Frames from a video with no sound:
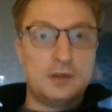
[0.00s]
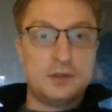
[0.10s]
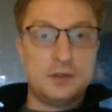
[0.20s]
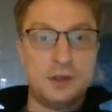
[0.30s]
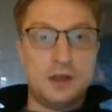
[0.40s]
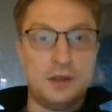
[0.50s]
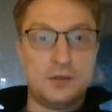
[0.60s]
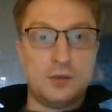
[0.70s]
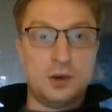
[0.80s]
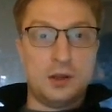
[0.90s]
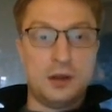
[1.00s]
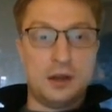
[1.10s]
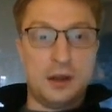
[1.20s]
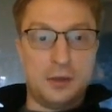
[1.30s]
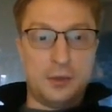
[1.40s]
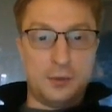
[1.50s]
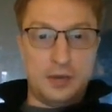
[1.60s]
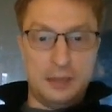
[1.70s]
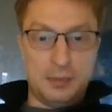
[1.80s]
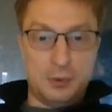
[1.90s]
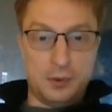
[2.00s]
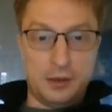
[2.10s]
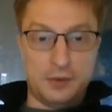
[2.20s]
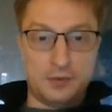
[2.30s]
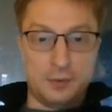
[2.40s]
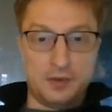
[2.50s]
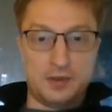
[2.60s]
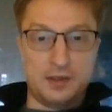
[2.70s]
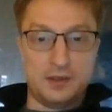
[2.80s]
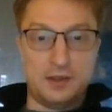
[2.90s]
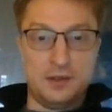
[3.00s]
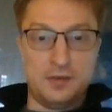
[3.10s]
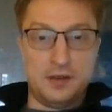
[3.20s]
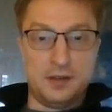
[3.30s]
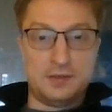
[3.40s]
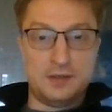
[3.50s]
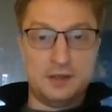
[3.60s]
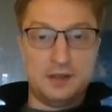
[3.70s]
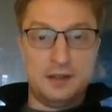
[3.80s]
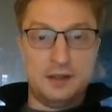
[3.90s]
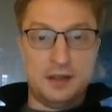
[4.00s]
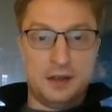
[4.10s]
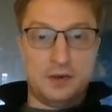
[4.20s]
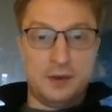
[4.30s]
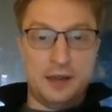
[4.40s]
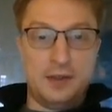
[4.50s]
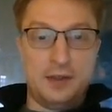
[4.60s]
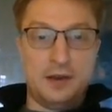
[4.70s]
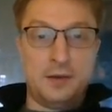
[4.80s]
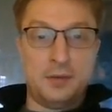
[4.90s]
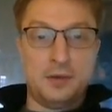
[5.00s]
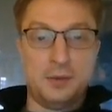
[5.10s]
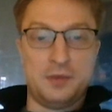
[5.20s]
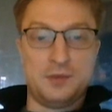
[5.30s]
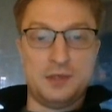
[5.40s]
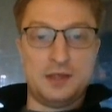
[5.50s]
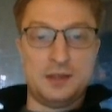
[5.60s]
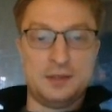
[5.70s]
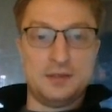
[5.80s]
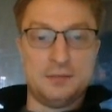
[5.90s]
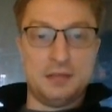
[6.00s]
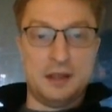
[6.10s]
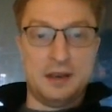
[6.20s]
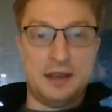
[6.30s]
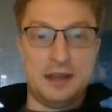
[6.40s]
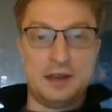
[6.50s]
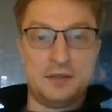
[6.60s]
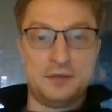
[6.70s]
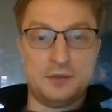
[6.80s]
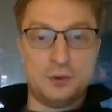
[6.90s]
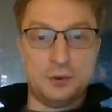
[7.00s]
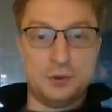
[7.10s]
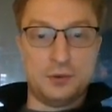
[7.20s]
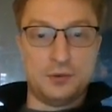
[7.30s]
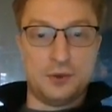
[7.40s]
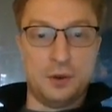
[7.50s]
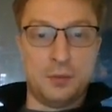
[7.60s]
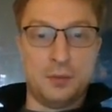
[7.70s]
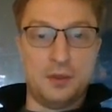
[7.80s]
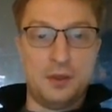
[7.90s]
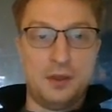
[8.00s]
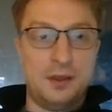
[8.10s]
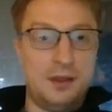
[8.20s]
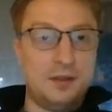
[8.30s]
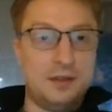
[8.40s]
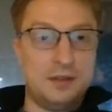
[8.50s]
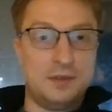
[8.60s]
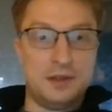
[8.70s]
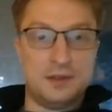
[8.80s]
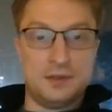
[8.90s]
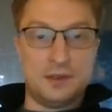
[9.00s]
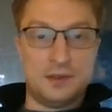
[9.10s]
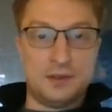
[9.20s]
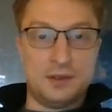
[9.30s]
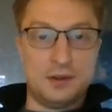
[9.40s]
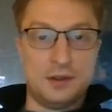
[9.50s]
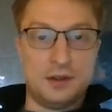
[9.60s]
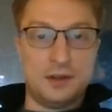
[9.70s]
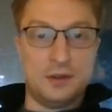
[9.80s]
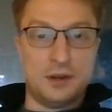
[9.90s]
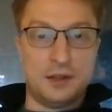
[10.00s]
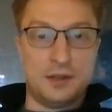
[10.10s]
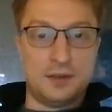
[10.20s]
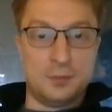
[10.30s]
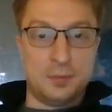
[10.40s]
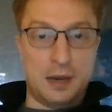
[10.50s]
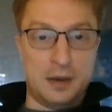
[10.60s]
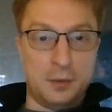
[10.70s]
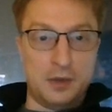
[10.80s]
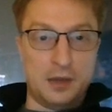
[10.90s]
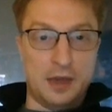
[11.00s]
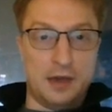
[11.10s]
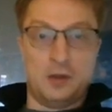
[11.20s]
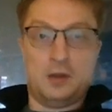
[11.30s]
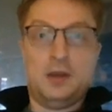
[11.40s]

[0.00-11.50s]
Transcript: The Swan got 3 points from the Saints defense. Not great there, but we've seen a lot of negative scores from defenses this year. And then look at this bye week hell.